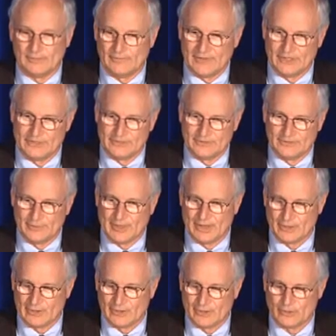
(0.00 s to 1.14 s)
invasive
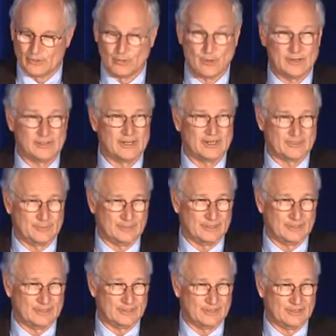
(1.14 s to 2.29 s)
pancreatic
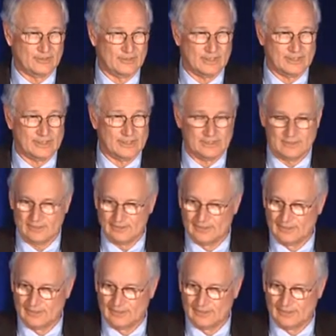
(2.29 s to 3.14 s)
duodenectomy ready